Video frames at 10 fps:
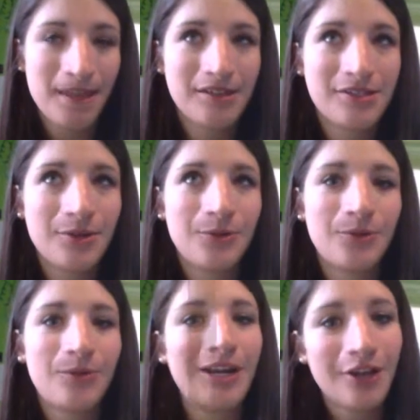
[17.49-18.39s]

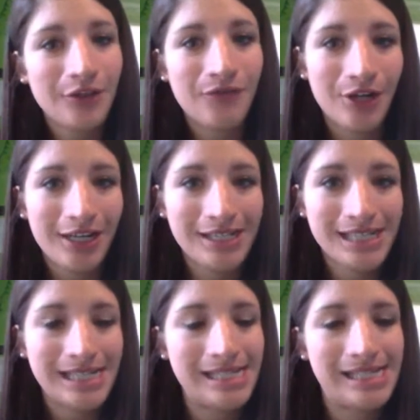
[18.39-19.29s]
So, right now the verdict
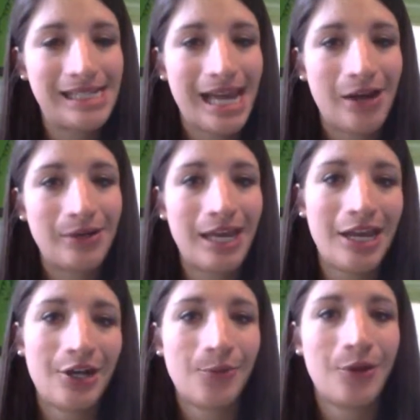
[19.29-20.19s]
isn't out
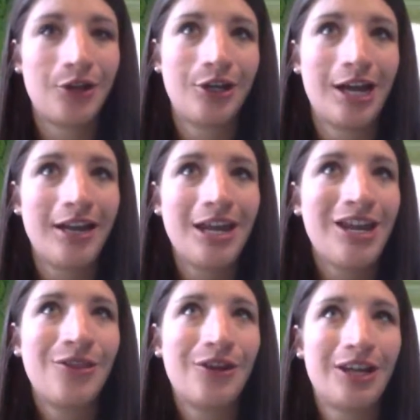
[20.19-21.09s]
yet on whether or not
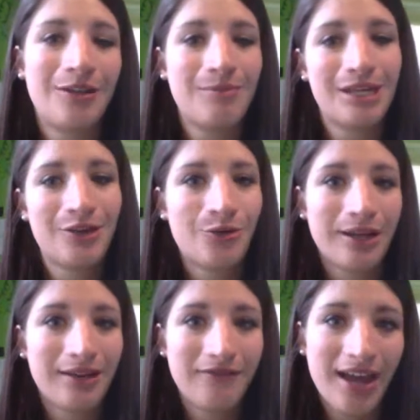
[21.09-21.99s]
they're going to be a
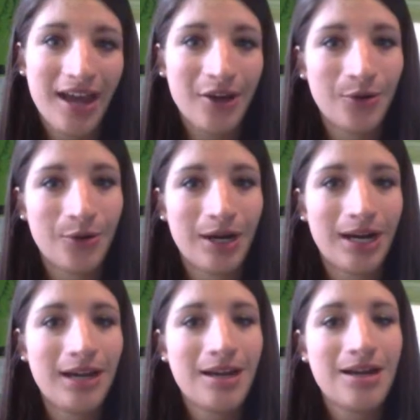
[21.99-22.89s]
quick fad
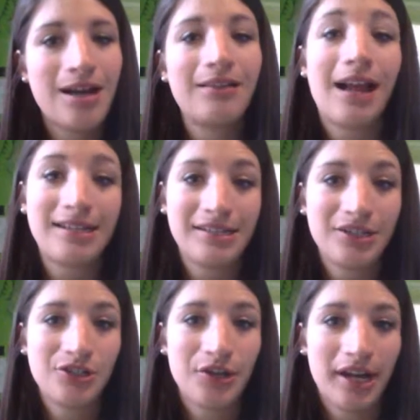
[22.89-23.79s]
or a
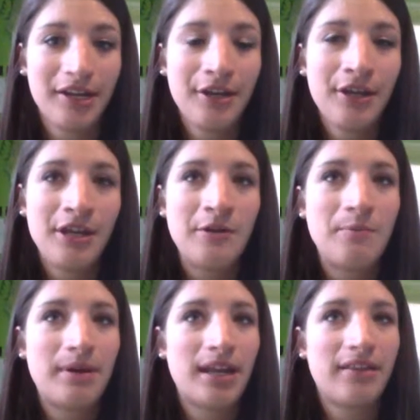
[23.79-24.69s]
lasting trend,
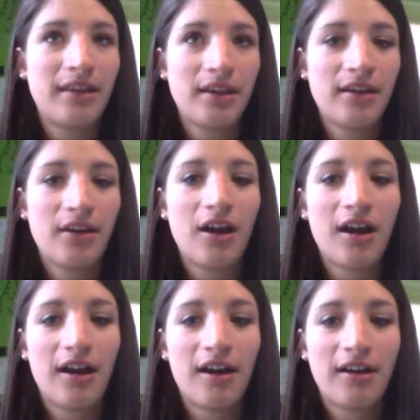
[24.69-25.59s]
but I think
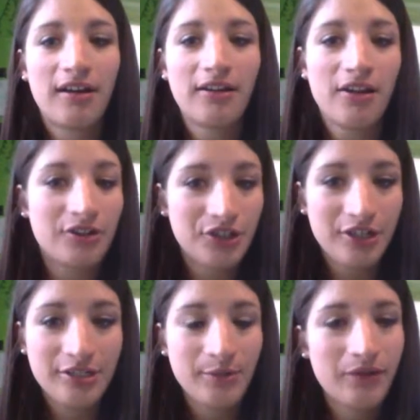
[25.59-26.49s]
our culture
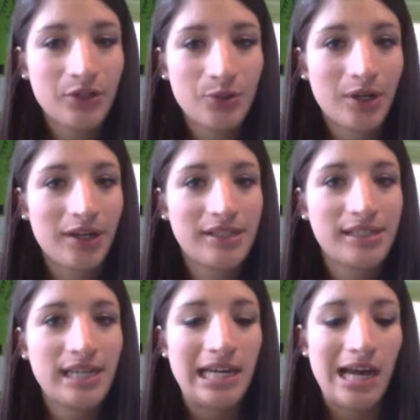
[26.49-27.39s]
is moving
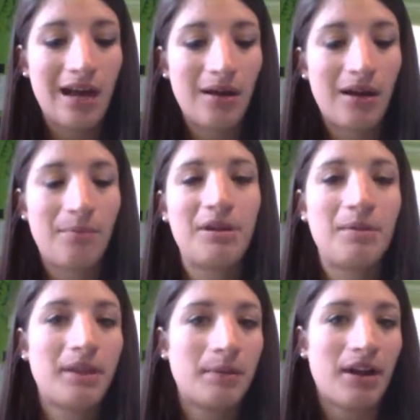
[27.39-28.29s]
towards
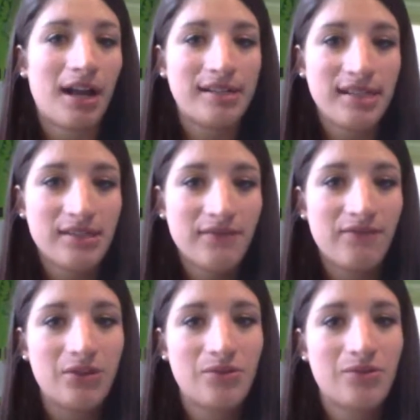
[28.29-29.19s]
minimally processed
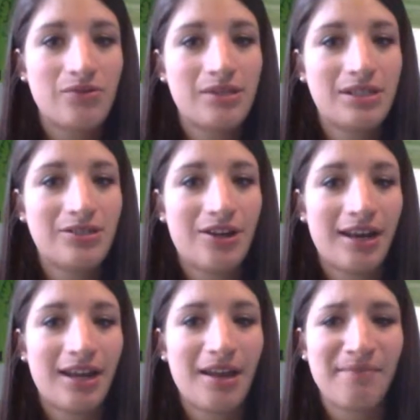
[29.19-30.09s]
foods,
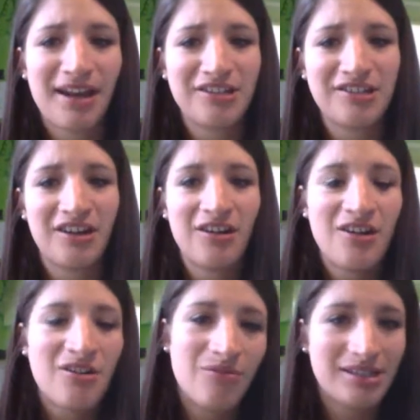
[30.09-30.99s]
trying to get back to
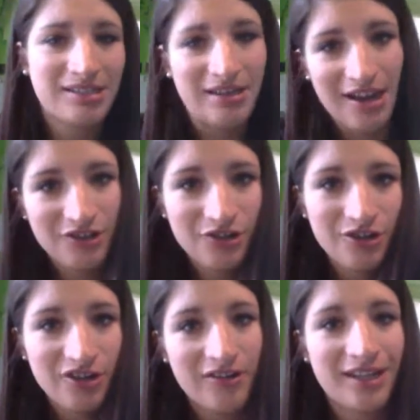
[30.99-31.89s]
what's
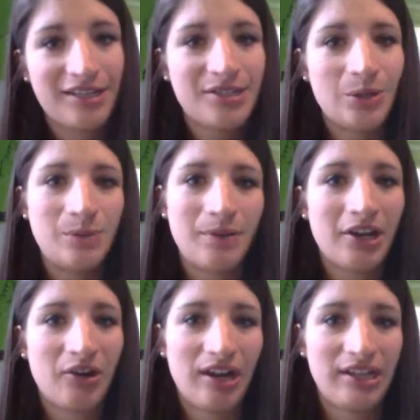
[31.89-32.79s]
natural, and so
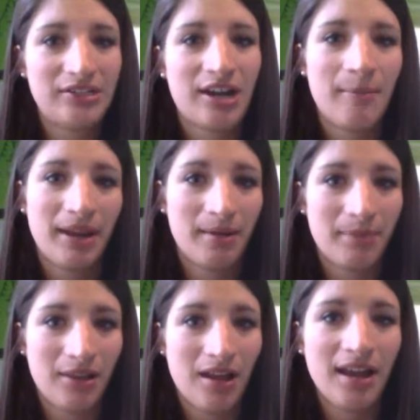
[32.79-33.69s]
sprouted greens are coming
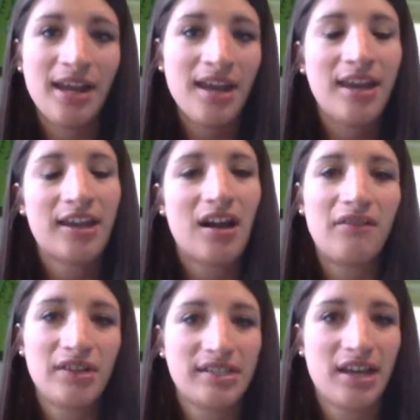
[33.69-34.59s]
up a lot in
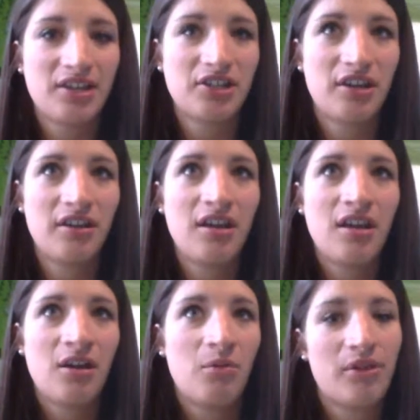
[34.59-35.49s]
conversation.
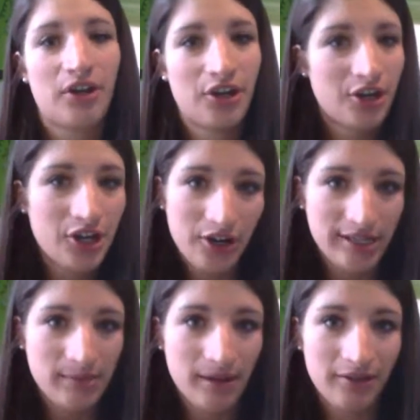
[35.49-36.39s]
Whether you're
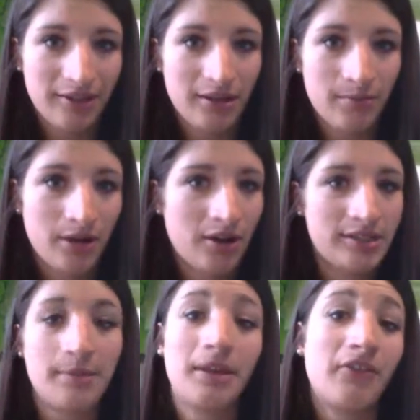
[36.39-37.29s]
curious about them,
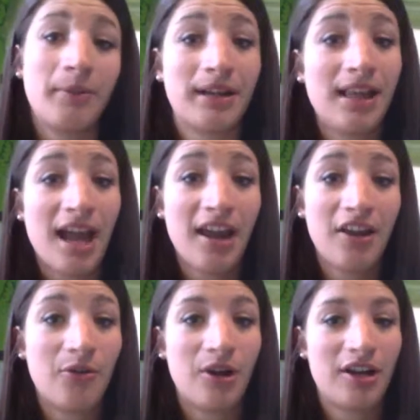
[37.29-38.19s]
heard something from a
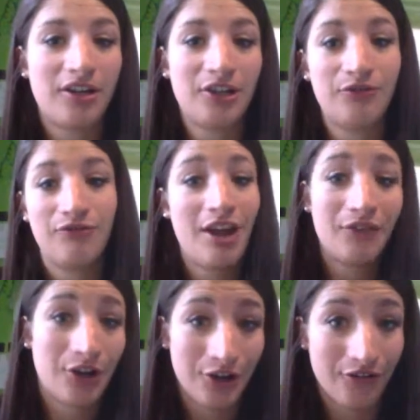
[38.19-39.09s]
client, or you've
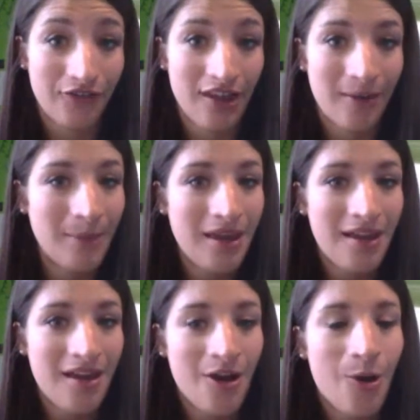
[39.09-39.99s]
never heard of them,
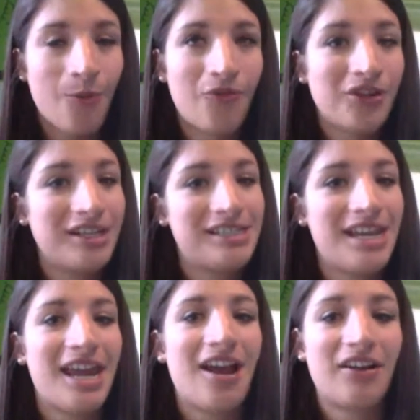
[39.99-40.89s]
hopefully
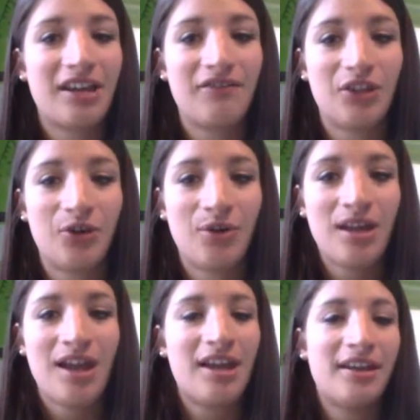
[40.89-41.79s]
today I'll give you
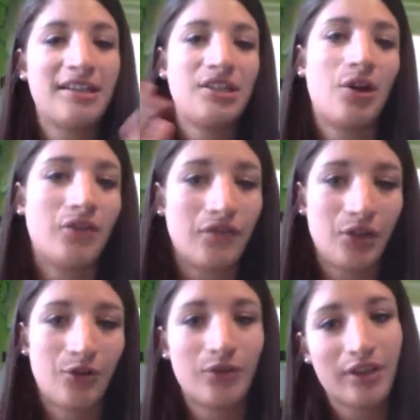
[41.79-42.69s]
a nice
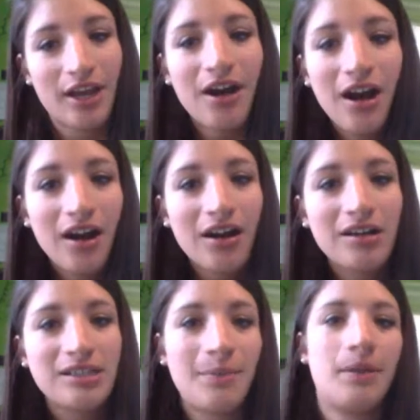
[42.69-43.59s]
overview of what they
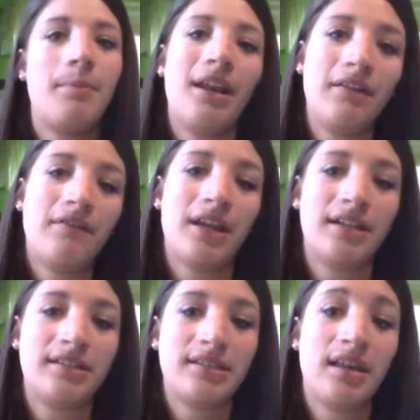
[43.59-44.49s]
are, some of the
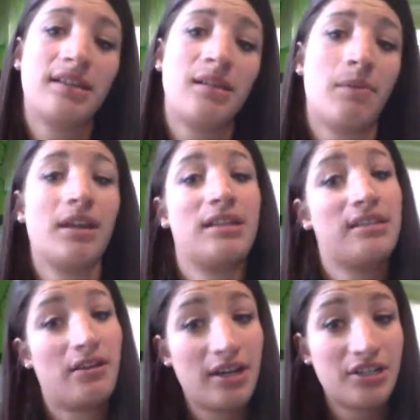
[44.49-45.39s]
benefits, some of the
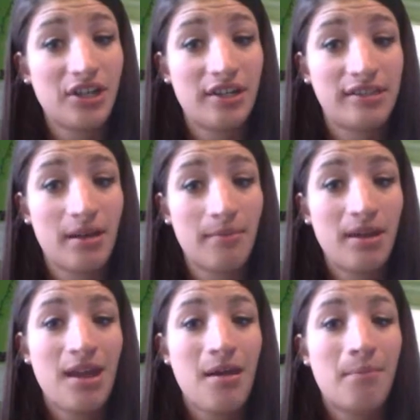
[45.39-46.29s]
considerations that
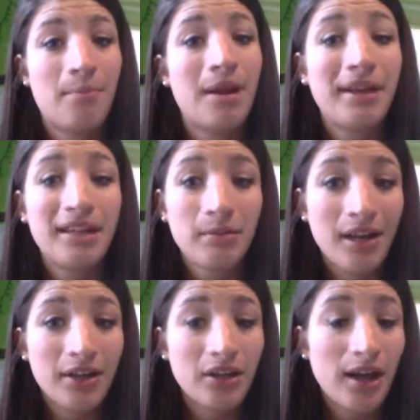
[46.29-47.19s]
might make them
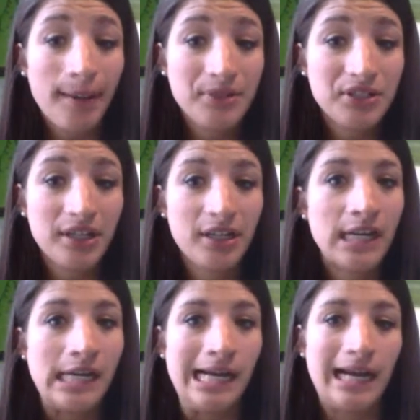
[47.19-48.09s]
not a good option,
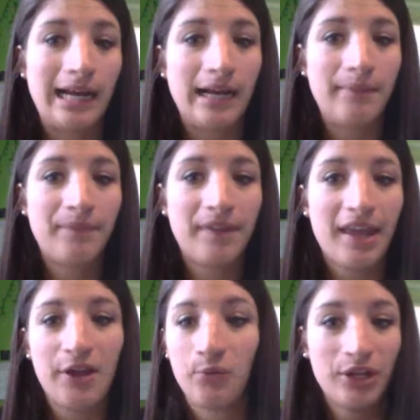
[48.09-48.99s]

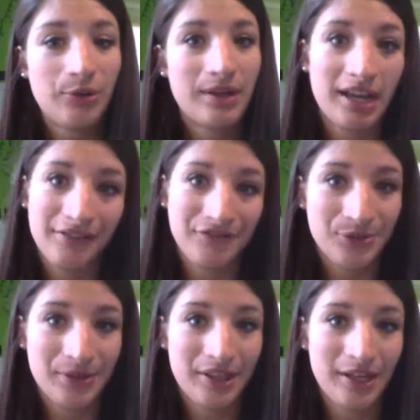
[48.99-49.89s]
and what you can kind of do
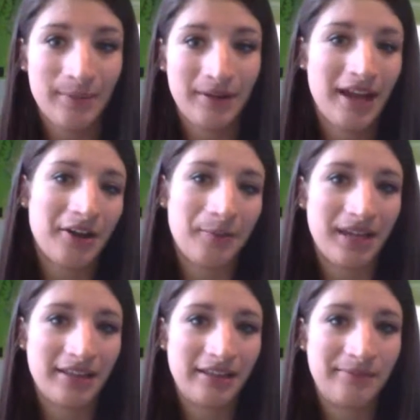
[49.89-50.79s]
with them and how to
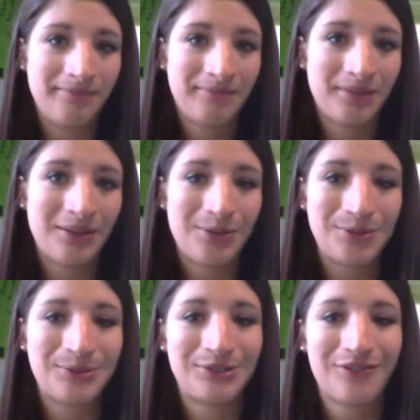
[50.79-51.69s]
make them,
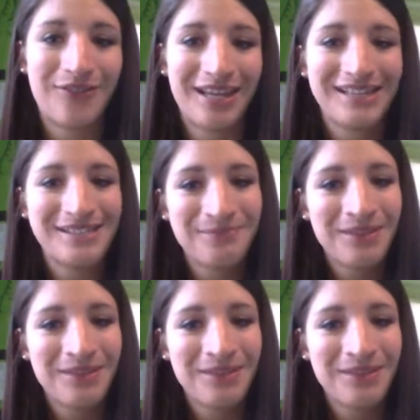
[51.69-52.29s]
those sorts of things.